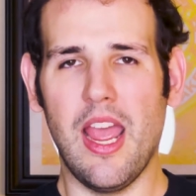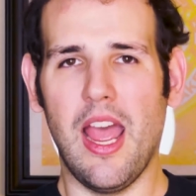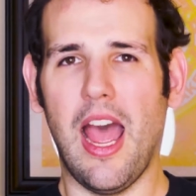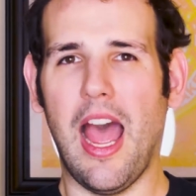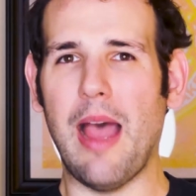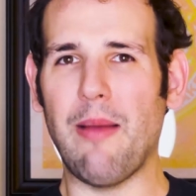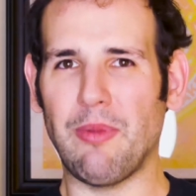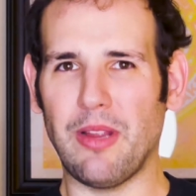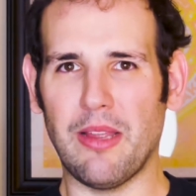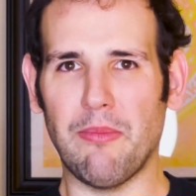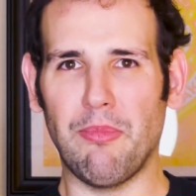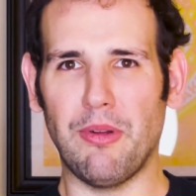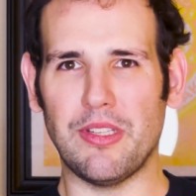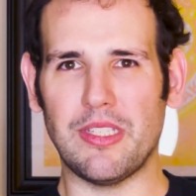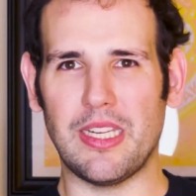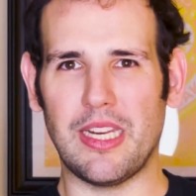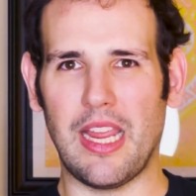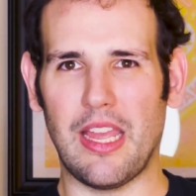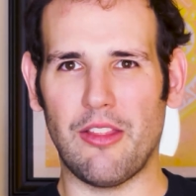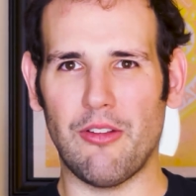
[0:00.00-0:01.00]
I'm going to put
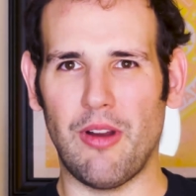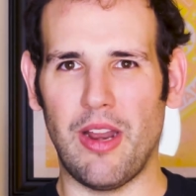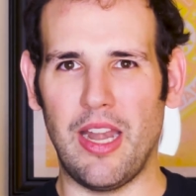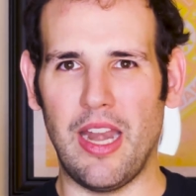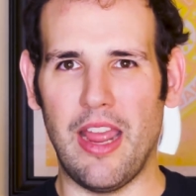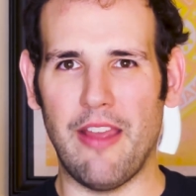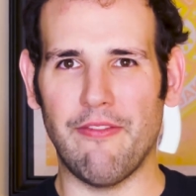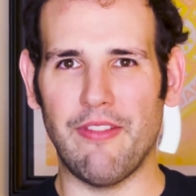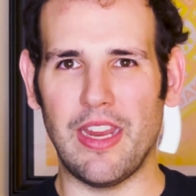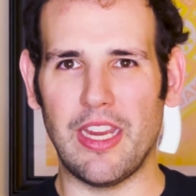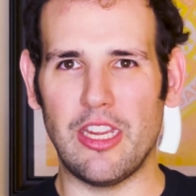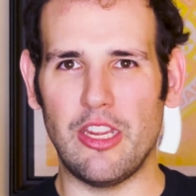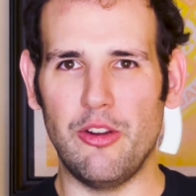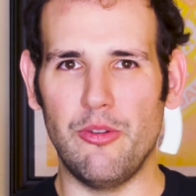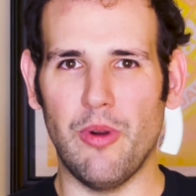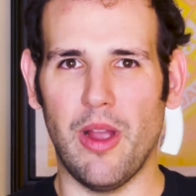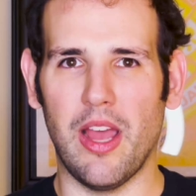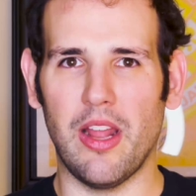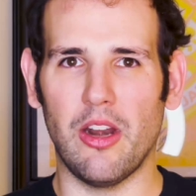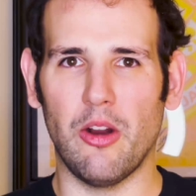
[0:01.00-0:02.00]
together an
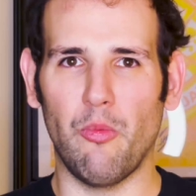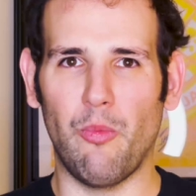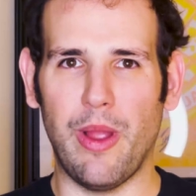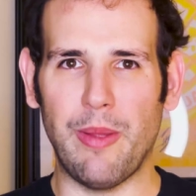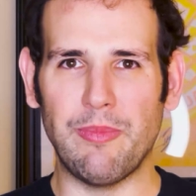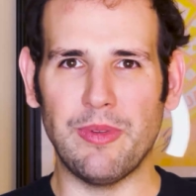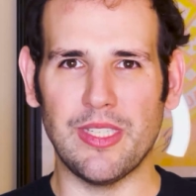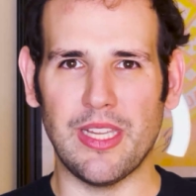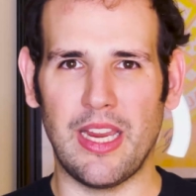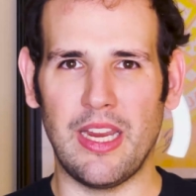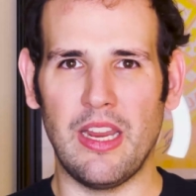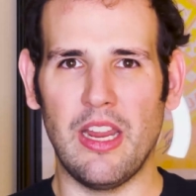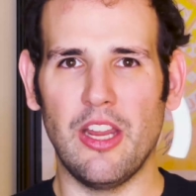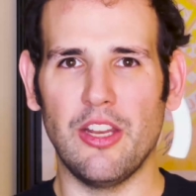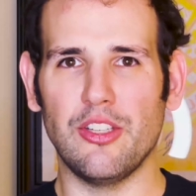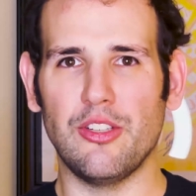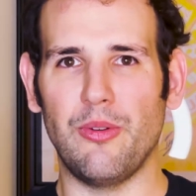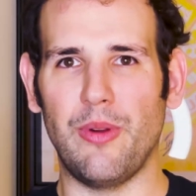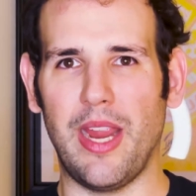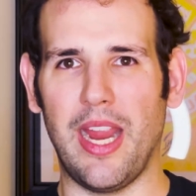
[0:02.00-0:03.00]
FAQ on our website
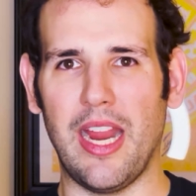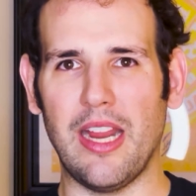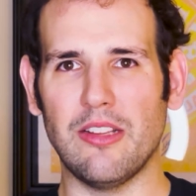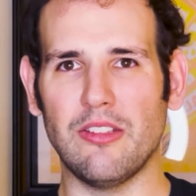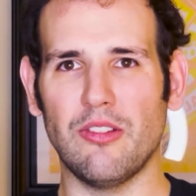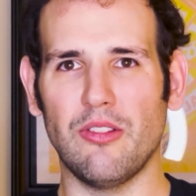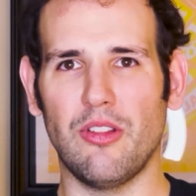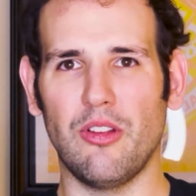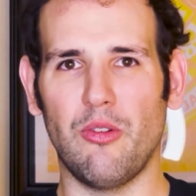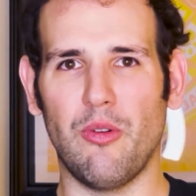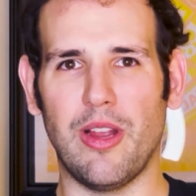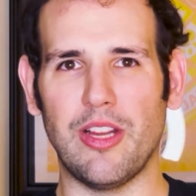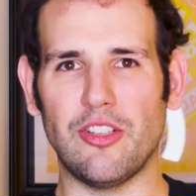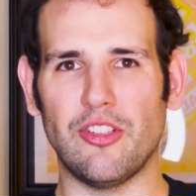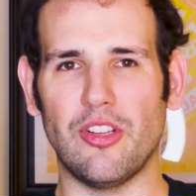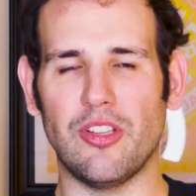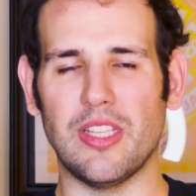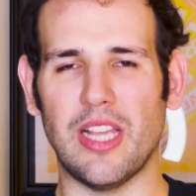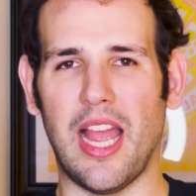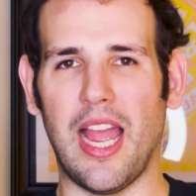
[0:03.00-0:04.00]
to answer the
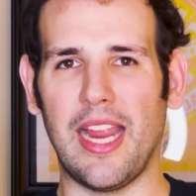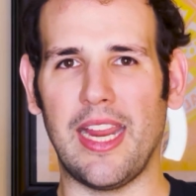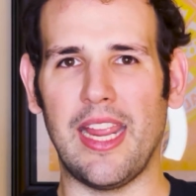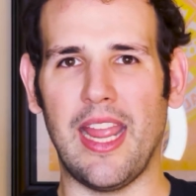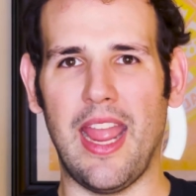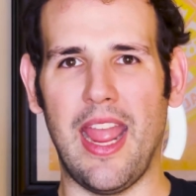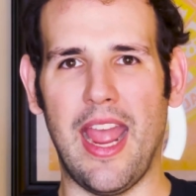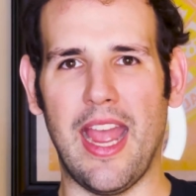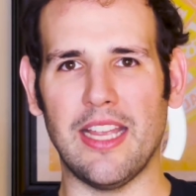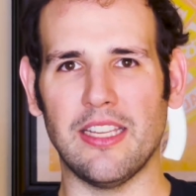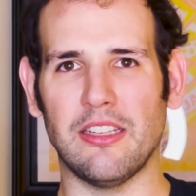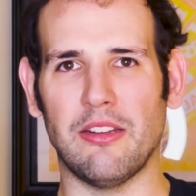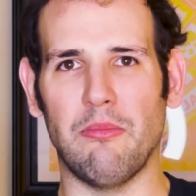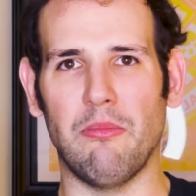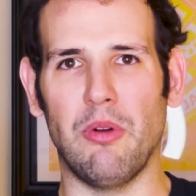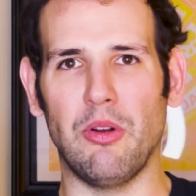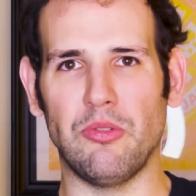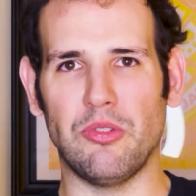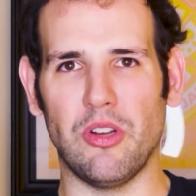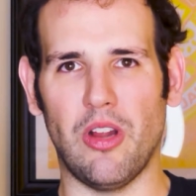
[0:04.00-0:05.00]
questions I get asked
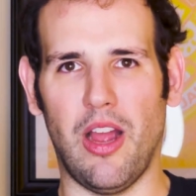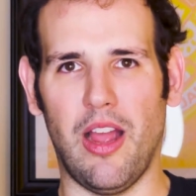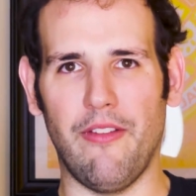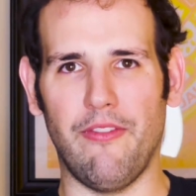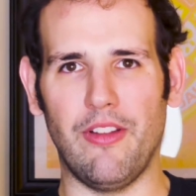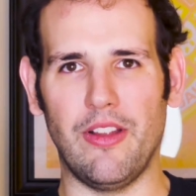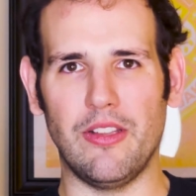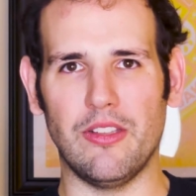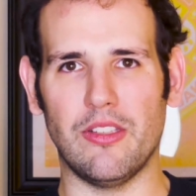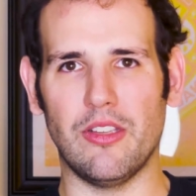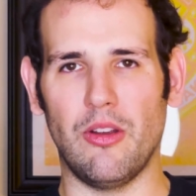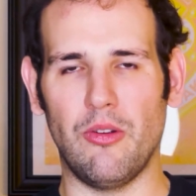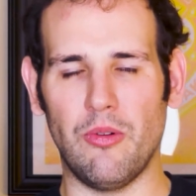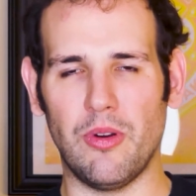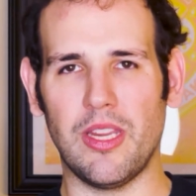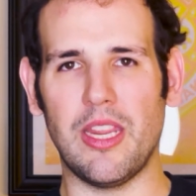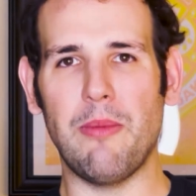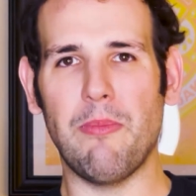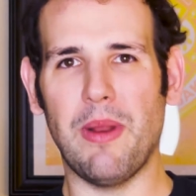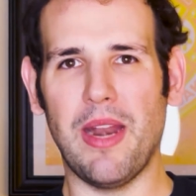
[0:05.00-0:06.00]
most often. So
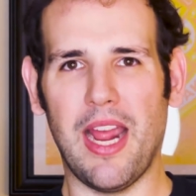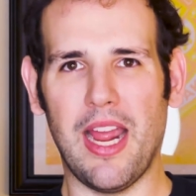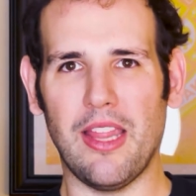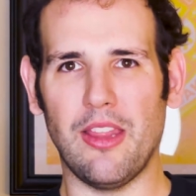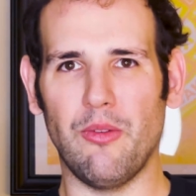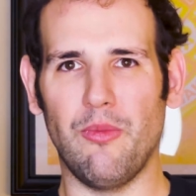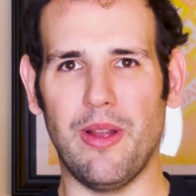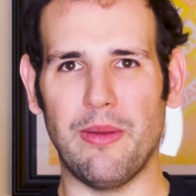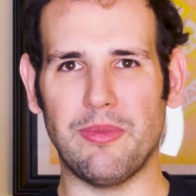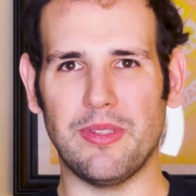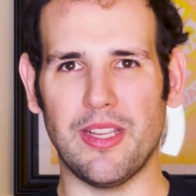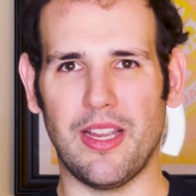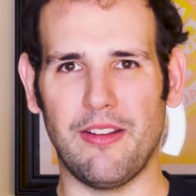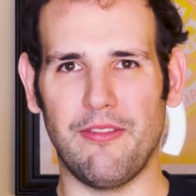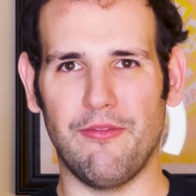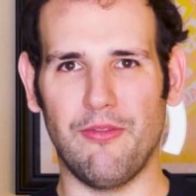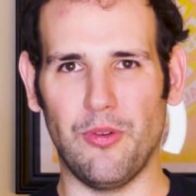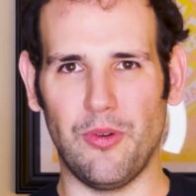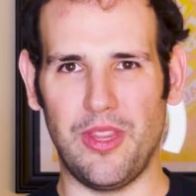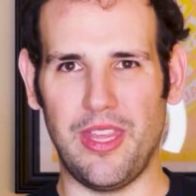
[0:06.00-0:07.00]
keep an eye on the website
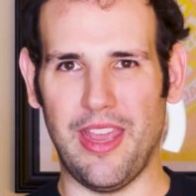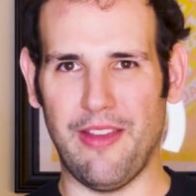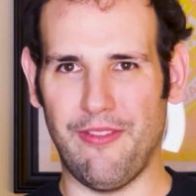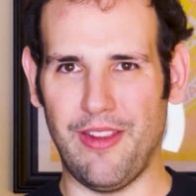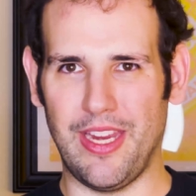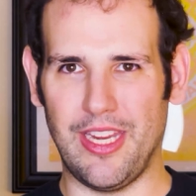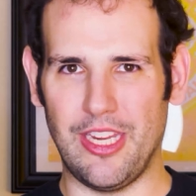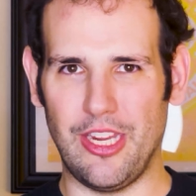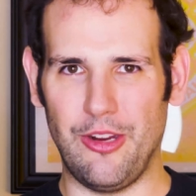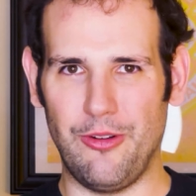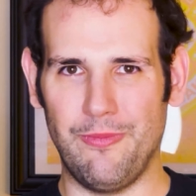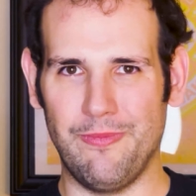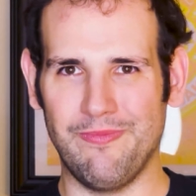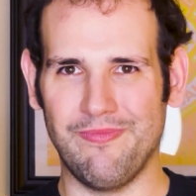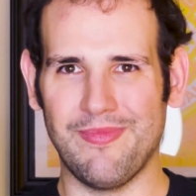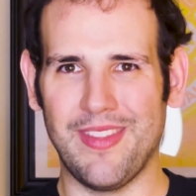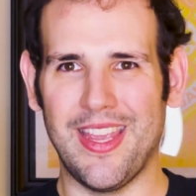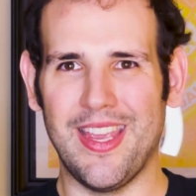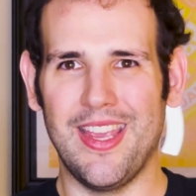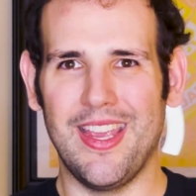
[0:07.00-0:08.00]
for the FAQ.
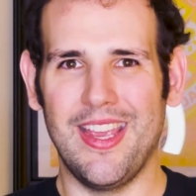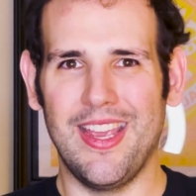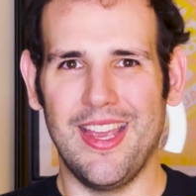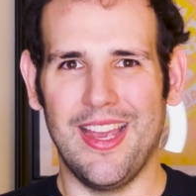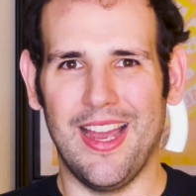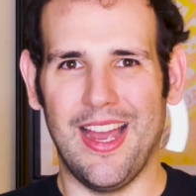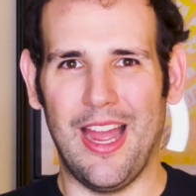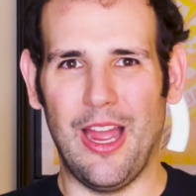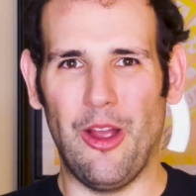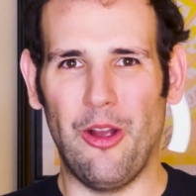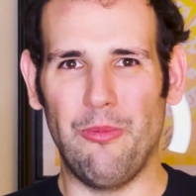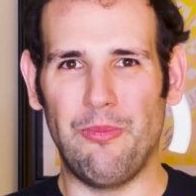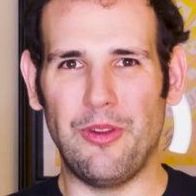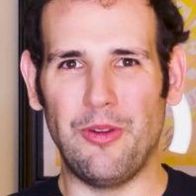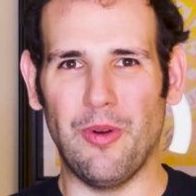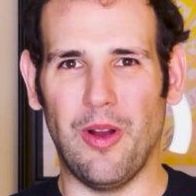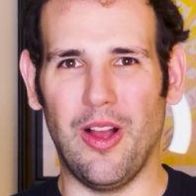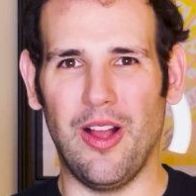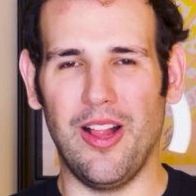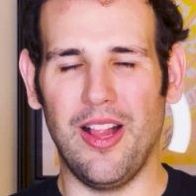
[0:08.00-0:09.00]
I hope you
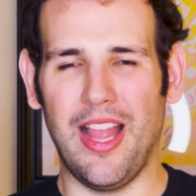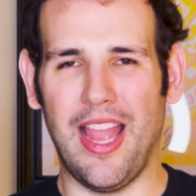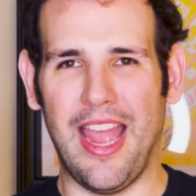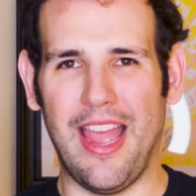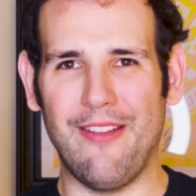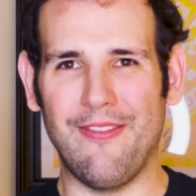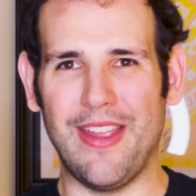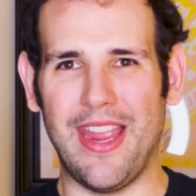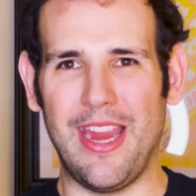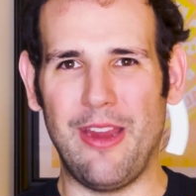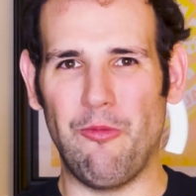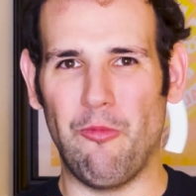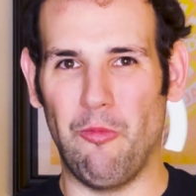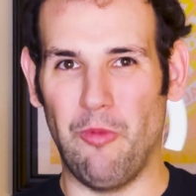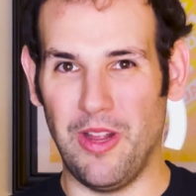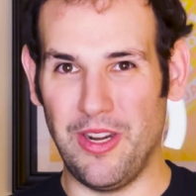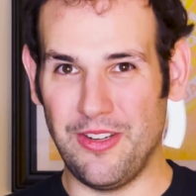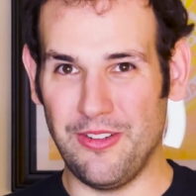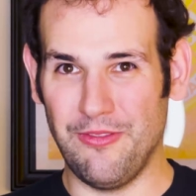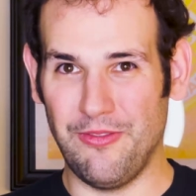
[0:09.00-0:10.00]
all have a
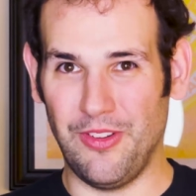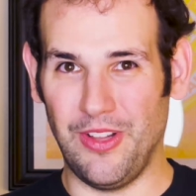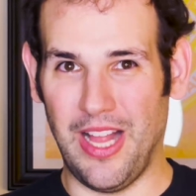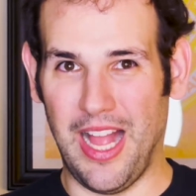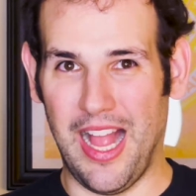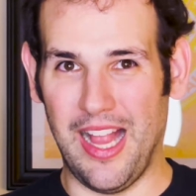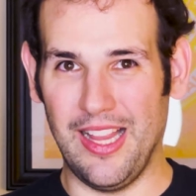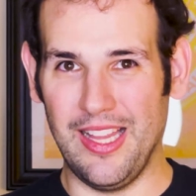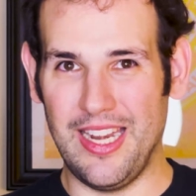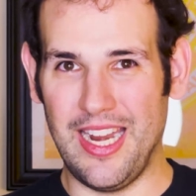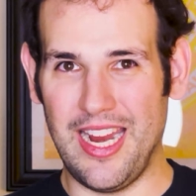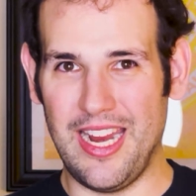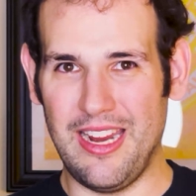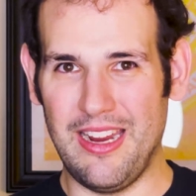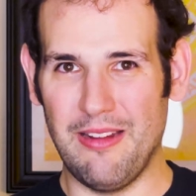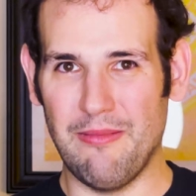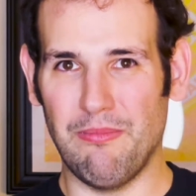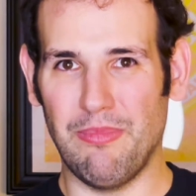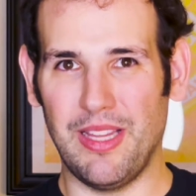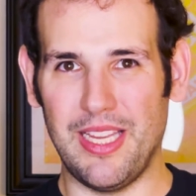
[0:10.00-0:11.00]
wonderful holiday.
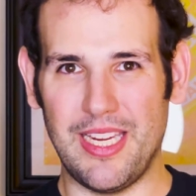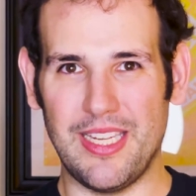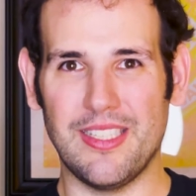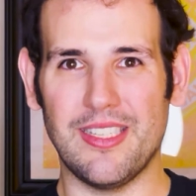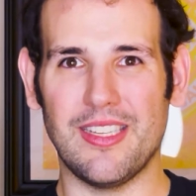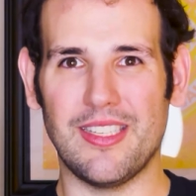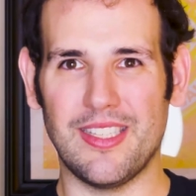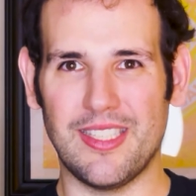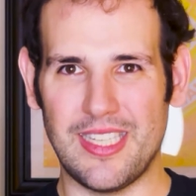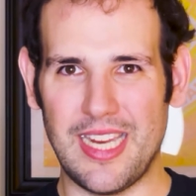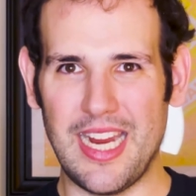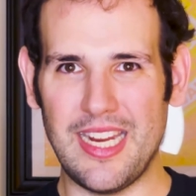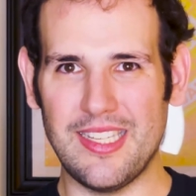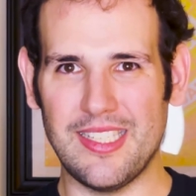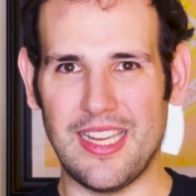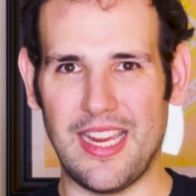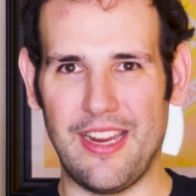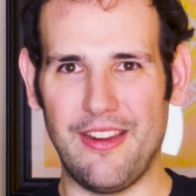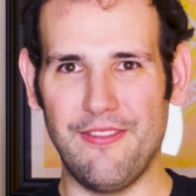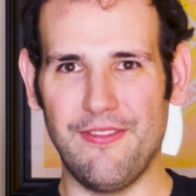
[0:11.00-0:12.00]
Please stay
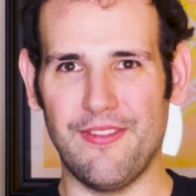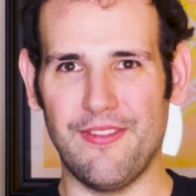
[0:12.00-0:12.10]
safe,